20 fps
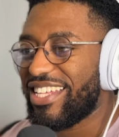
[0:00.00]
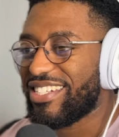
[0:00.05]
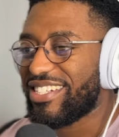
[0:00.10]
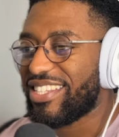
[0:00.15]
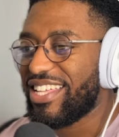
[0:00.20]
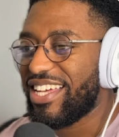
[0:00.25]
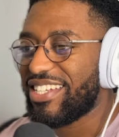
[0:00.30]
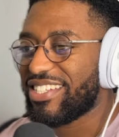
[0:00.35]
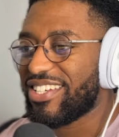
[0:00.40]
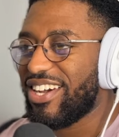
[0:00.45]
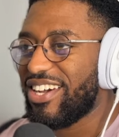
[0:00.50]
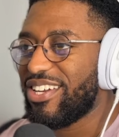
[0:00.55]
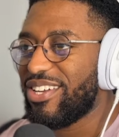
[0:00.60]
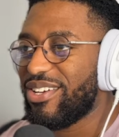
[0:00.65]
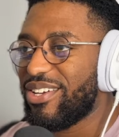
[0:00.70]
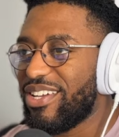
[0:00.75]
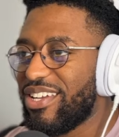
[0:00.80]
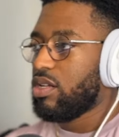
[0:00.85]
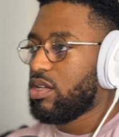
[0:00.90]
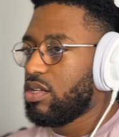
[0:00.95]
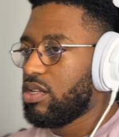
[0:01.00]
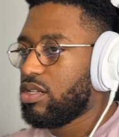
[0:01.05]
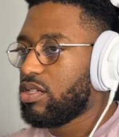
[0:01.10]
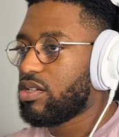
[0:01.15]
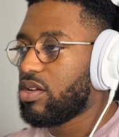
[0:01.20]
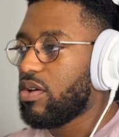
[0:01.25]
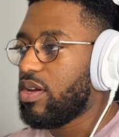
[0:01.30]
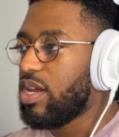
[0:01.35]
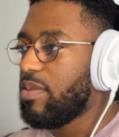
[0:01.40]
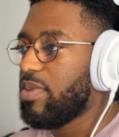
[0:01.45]
That's kind of.
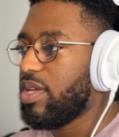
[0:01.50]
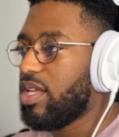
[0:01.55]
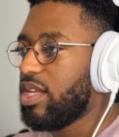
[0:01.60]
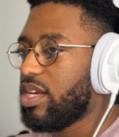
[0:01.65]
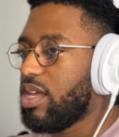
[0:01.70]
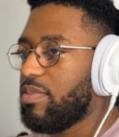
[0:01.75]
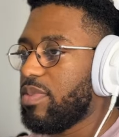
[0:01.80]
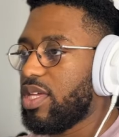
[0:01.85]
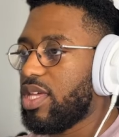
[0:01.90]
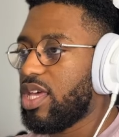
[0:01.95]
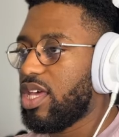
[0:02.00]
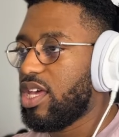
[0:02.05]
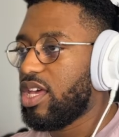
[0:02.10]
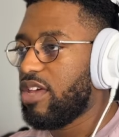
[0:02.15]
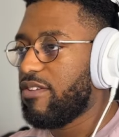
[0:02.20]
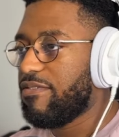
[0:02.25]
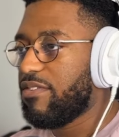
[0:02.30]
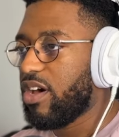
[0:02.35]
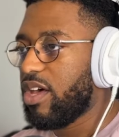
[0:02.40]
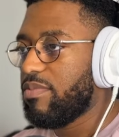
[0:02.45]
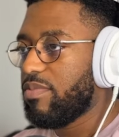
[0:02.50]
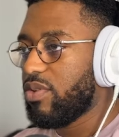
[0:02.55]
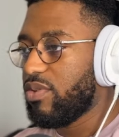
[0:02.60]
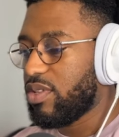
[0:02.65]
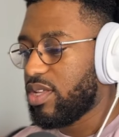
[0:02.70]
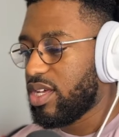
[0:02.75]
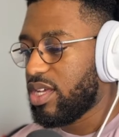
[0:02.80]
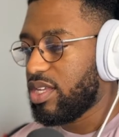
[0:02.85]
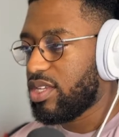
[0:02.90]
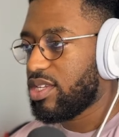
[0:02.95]
So let me hear, if I mute
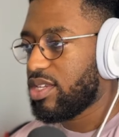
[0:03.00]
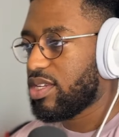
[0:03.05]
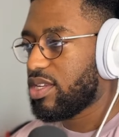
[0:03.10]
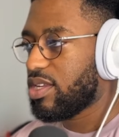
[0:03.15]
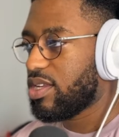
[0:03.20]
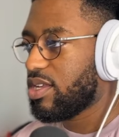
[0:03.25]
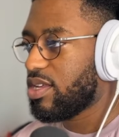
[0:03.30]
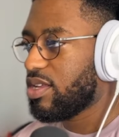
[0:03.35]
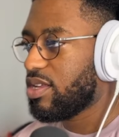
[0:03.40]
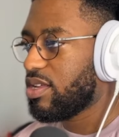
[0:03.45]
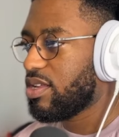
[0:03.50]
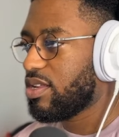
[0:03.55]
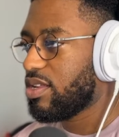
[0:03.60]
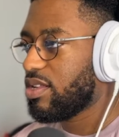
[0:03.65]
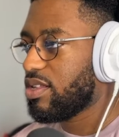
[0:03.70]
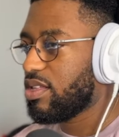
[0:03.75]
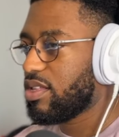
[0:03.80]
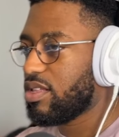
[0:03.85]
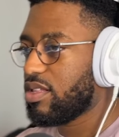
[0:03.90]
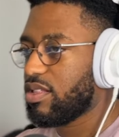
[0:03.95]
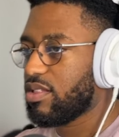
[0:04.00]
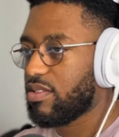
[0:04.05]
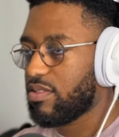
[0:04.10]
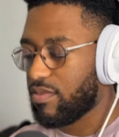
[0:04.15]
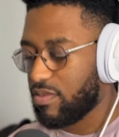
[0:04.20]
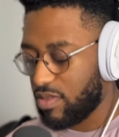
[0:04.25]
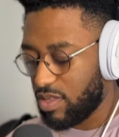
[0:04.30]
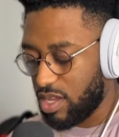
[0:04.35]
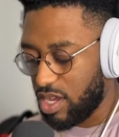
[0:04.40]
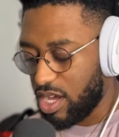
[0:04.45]
this
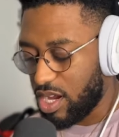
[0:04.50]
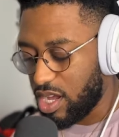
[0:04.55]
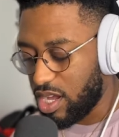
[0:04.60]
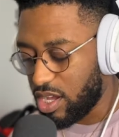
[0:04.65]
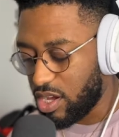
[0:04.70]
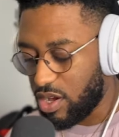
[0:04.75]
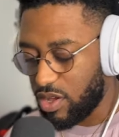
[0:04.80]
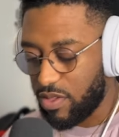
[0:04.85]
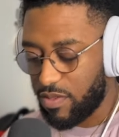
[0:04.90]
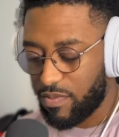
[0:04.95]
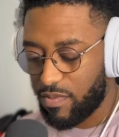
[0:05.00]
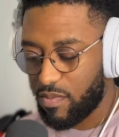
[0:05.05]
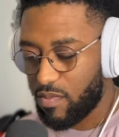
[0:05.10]
and I go